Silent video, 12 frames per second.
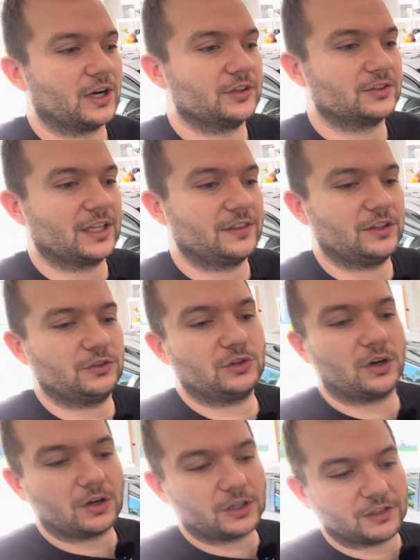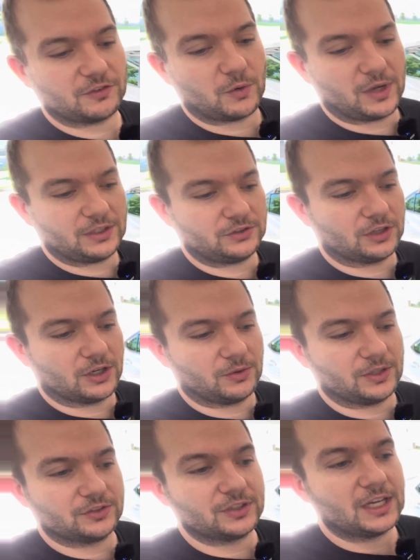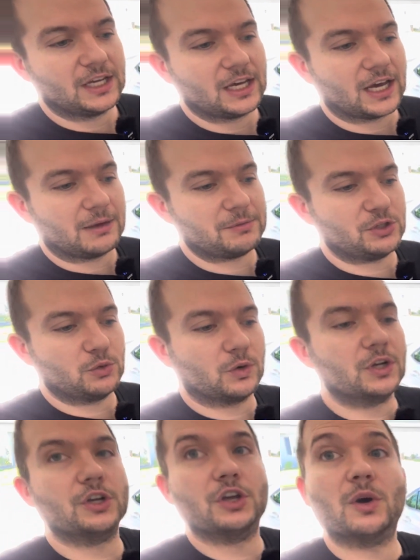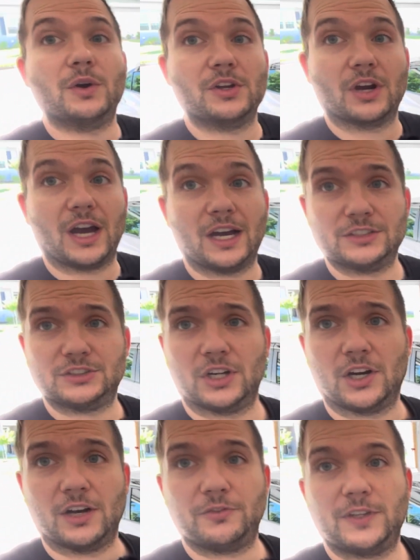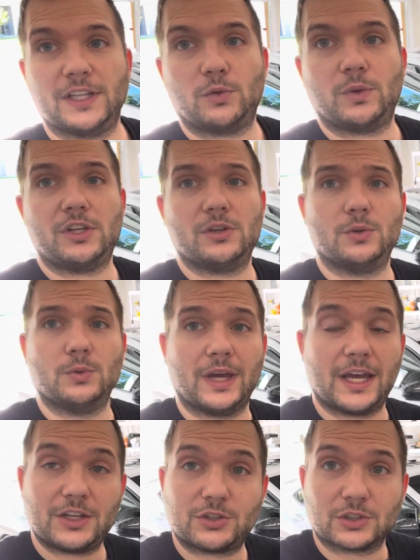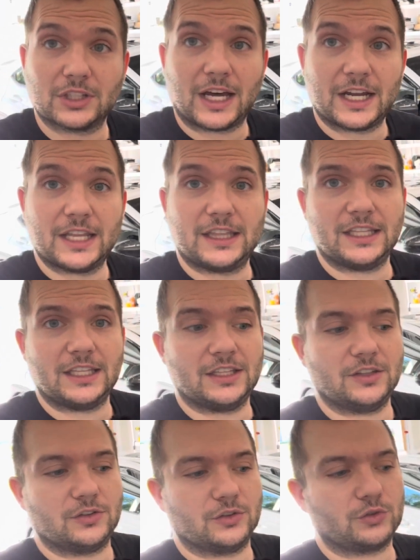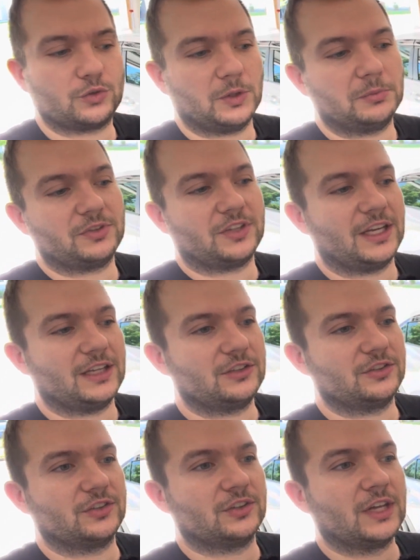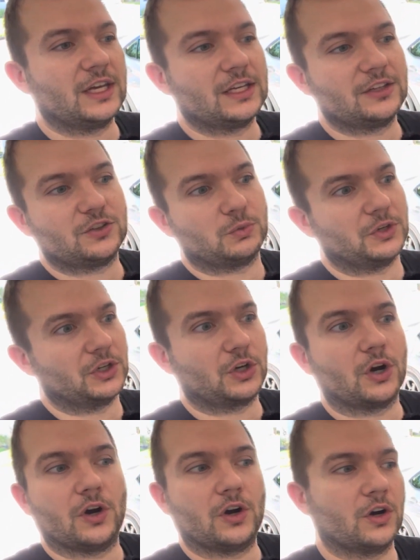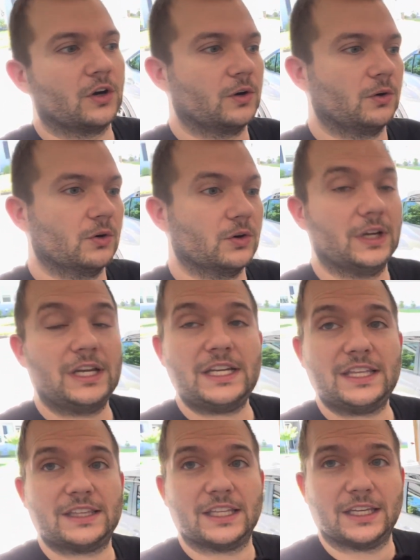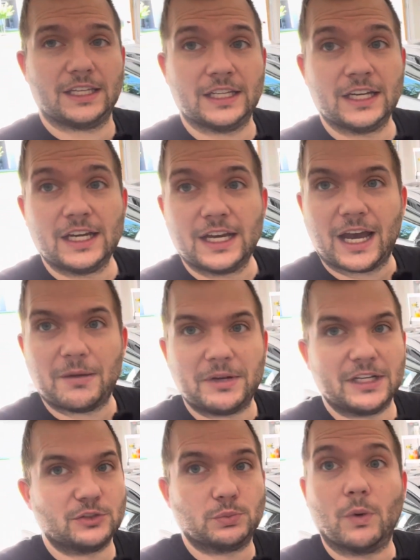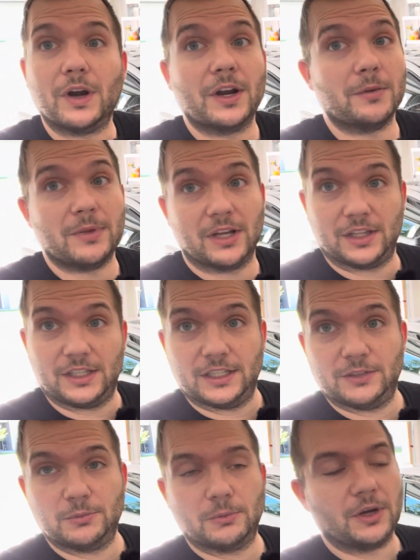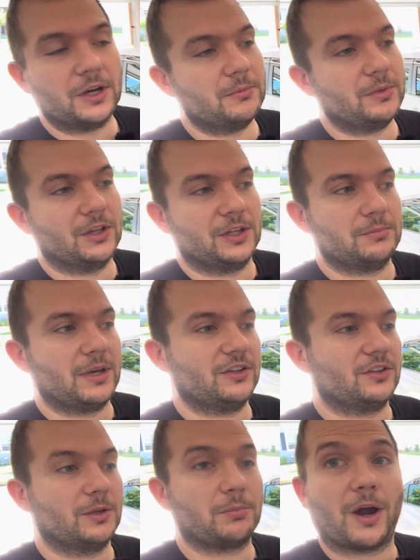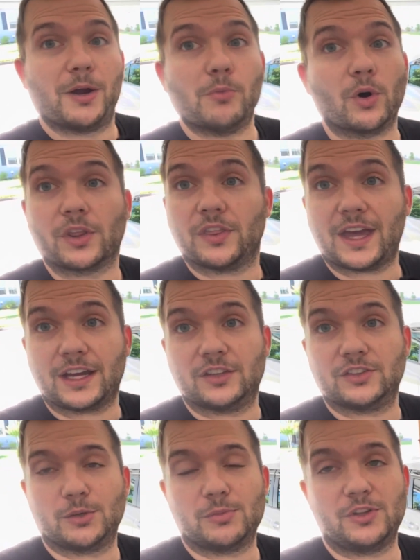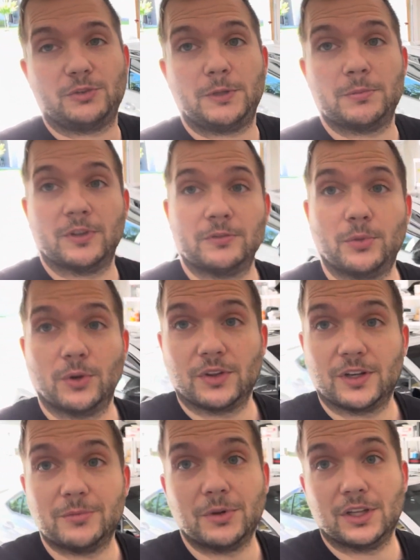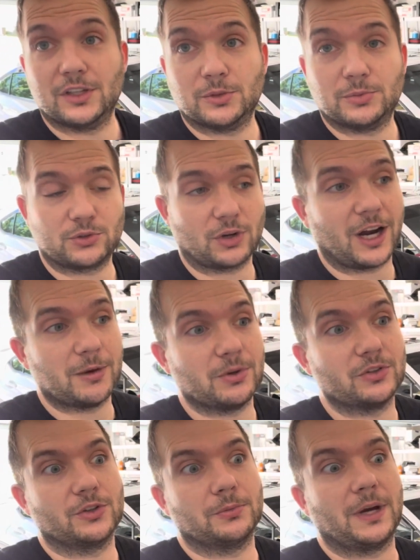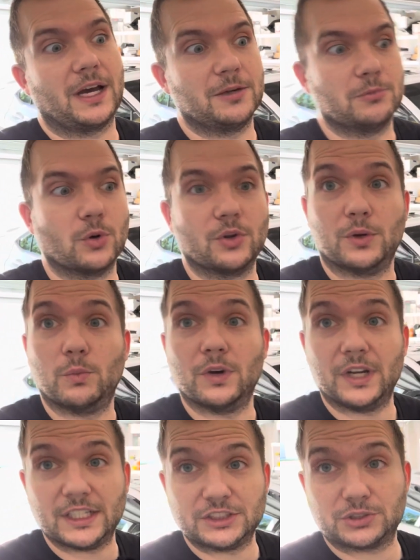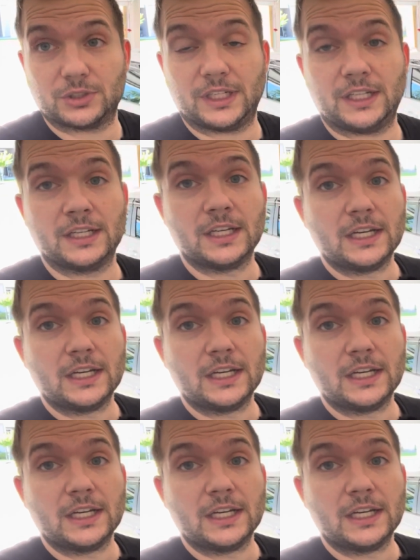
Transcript: as like these car giveaways go is, I mean, you want to know what your odds are. I feel like when you enter a lot of these sweepstakes to win a car or anything, I mean, it's 1 in a million. 1 in a million, basically. Probably more than that, because some of these people have more than 1 million subscribers. They're buying more than one entry.